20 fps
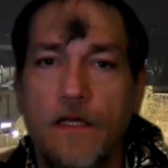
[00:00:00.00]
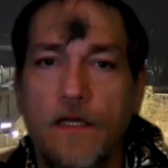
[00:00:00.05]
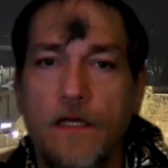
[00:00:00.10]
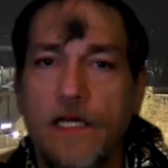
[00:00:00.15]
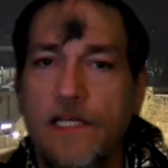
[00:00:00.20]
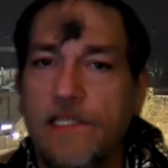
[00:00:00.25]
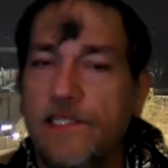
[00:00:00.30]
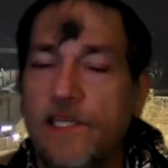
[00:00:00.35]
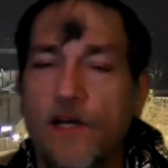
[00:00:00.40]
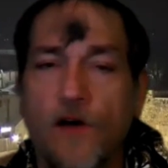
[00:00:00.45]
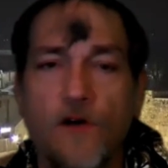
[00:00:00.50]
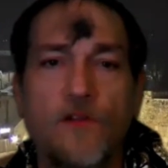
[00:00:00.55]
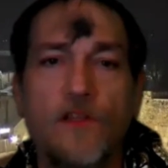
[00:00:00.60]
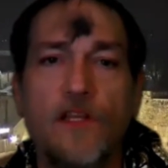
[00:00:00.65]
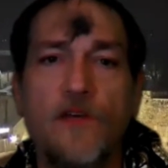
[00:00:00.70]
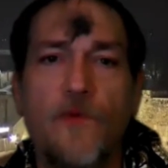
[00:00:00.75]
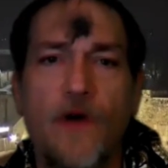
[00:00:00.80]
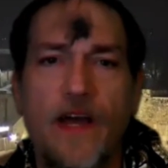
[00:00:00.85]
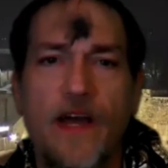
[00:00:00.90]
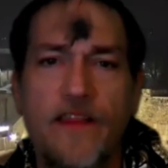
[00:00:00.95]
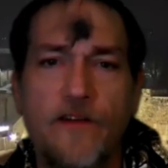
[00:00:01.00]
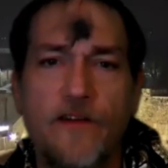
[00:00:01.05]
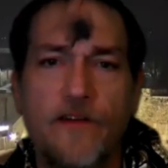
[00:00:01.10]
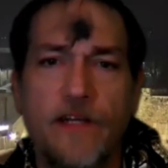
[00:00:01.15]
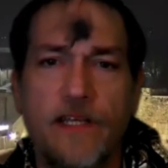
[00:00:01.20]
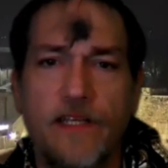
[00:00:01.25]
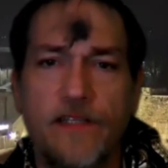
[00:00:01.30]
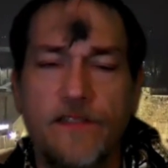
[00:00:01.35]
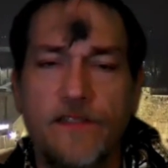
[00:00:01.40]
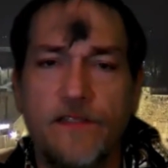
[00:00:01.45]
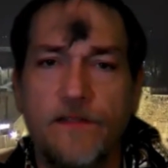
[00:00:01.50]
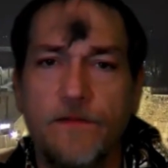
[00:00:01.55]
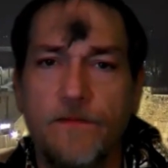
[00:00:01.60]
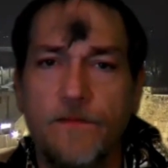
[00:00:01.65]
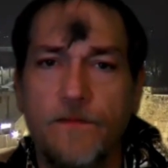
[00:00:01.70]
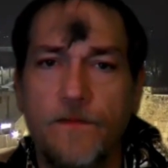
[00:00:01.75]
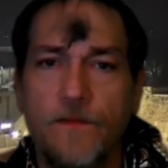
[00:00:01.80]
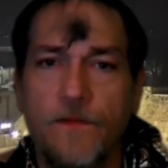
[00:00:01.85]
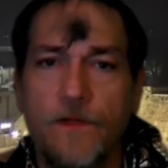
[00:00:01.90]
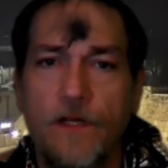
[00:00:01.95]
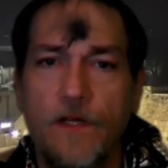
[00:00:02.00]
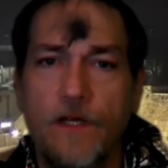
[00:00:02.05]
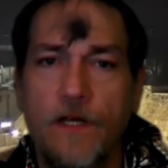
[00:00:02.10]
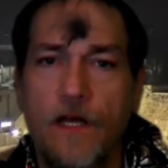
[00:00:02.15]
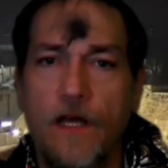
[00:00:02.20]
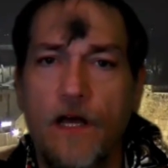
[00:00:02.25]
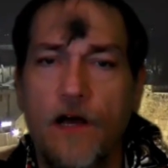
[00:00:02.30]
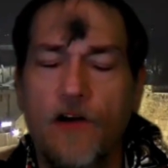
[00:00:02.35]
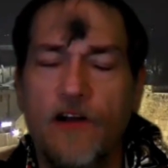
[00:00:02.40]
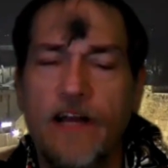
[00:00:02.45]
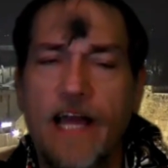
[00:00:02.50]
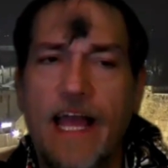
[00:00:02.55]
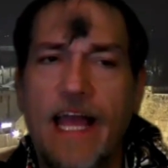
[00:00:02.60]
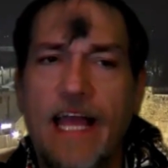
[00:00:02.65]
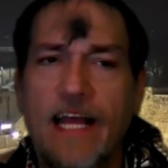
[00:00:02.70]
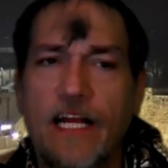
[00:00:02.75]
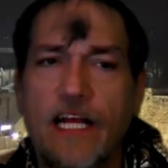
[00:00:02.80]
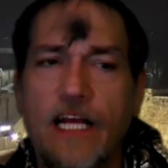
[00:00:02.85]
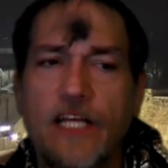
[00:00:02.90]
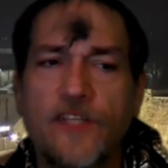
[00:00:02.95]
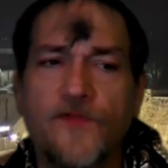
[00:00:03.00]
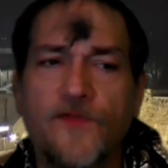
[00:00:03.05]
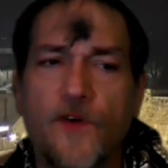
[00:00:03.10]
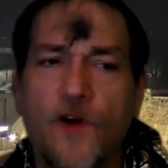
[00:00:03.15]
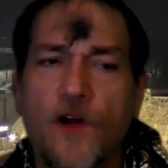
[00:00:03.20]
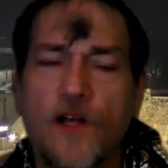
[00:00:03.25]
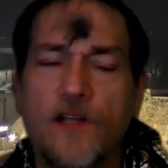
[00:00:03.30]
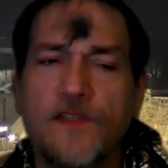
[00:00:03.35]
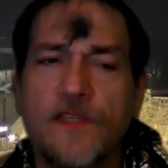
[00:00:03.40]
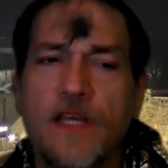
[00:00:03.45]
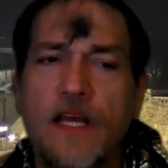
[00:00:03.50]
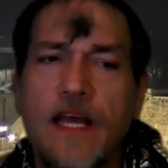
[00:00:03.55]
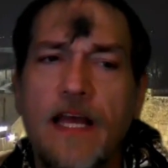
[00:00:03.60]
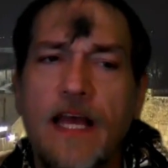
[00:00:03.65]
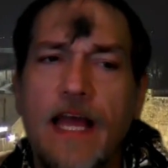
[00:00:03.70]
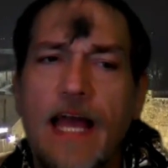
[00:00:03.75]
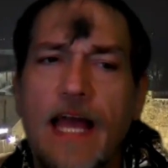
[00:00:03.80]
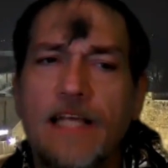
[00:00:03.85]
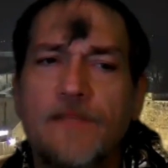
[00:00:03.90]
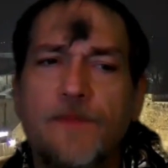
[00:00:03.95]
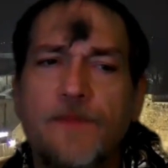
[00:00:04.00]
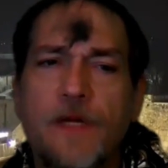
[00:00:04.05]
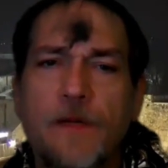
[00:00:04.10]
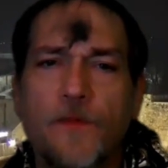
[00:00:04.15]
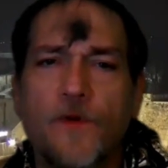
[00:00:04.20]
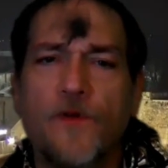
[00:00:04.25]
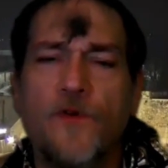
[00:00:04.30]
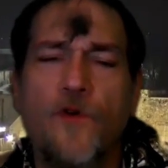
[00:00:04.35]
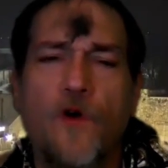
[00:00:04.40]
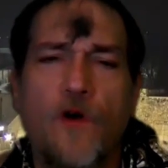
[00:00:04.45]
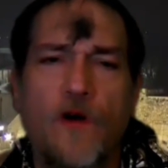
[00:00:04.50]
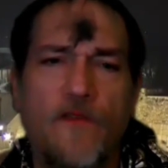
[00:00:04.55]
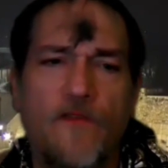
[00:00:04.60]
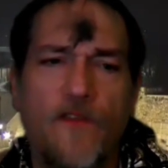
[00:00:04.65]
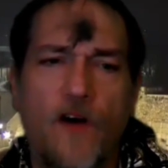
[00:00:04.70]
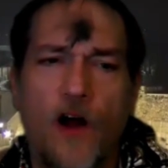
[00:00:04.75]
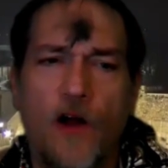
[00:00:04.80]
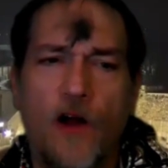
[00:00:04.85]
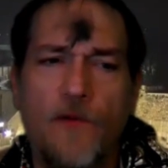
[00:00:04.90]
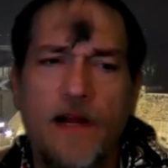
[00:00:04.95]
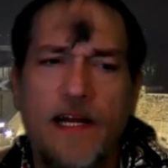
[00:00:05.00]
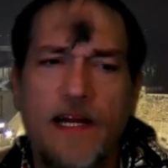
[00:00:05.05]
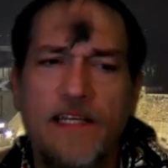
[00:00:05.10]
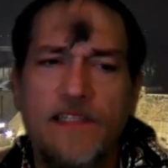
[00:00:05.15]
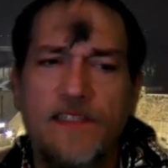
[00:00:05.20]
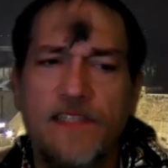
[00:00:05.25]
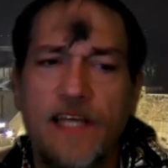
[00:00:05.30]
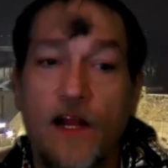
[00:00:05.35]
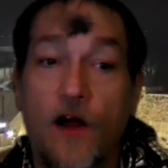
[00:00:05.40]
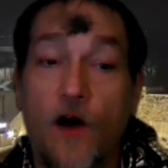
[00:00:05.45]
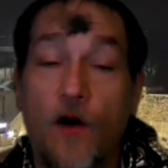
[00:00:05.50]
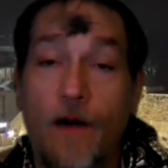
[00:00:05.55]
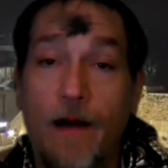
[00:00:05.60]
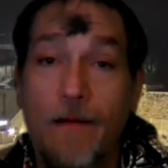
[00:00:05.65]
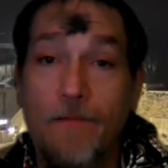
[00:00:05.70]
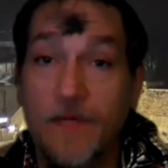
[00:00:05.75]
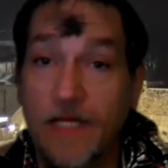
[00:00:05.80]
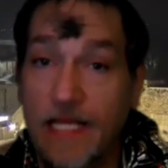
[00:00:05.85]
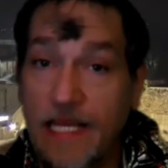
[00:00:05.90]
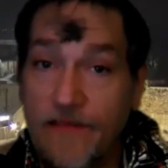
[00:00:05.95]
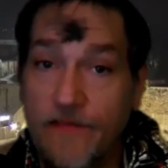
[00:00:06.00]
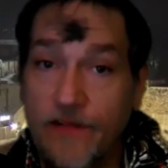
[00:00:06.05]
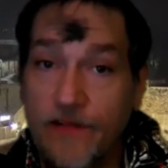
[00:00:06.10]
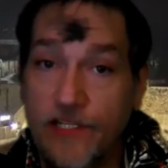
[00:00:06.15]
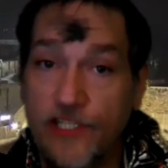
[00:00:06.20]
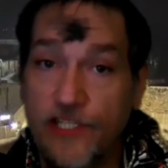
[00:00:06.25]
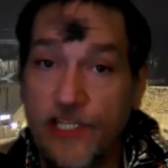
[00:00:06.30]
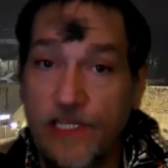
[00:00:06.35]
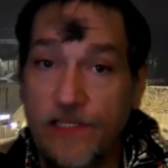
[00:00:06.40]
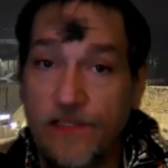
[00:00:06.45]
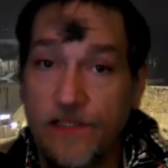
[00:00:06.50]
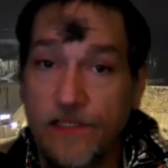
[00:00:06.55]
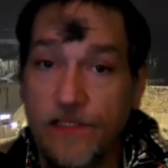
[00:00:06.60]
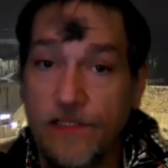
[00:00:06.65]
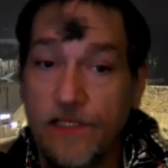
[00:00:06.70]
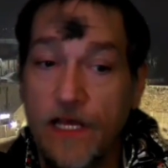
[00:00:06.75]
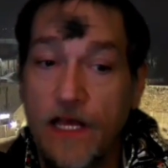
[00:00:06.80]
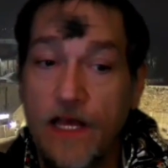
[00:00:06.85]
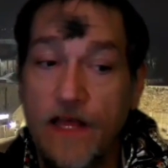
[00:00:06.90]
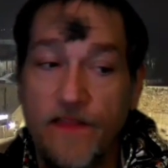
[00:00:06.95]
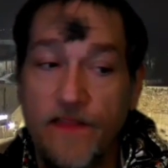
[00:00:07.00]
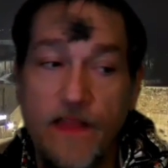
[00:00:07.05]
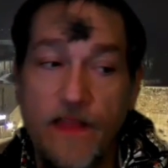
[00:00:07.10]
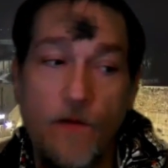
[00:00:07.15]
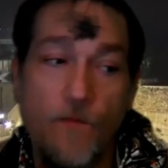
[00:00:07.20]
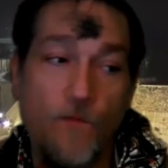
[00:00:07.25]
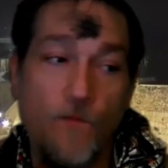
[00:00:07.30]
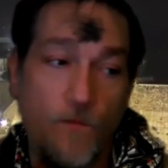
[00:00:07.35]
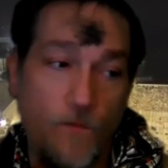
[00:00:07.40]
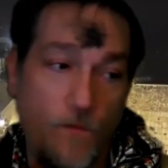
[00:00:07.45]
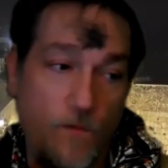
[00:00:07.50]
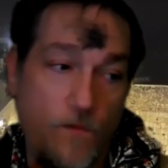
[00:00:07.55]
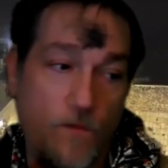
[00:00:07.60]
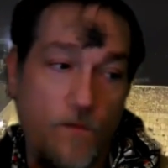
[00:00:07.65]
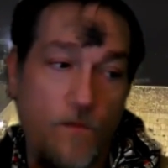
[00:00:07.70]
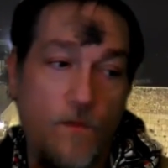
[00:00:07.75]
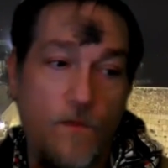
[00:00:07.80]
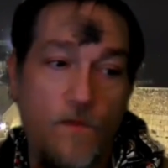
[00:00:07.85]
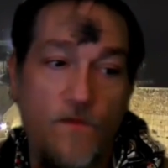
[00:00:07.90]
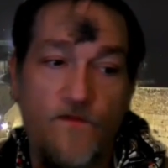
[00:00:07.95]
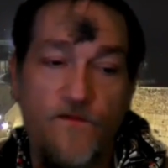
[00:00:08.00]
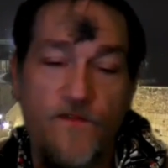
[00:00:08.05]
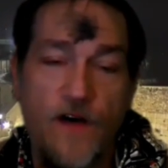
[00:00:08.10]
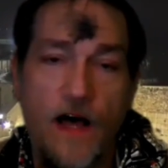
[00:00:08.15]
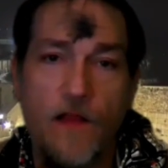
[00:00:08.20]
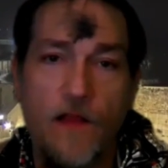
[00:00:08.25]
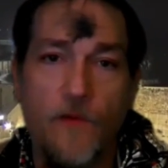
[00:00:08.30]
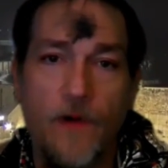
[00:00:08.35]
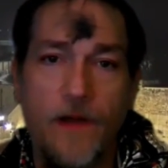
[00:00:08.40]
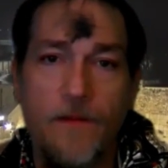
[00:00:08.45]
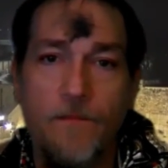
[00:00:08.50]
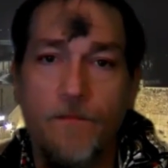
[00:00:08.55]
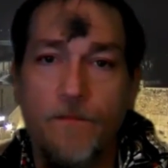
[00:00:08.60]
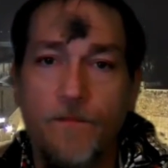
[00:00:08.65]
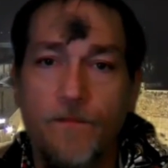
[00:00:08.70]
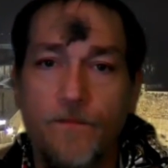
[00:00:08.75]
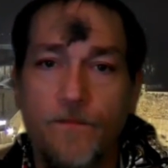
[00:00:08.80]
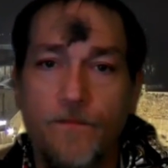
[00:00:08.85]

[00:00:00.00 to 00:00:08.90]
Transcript: He's the only way there is. Okay. And as far as as people who have already said, "Oh, I believe in Jesus," then follow him.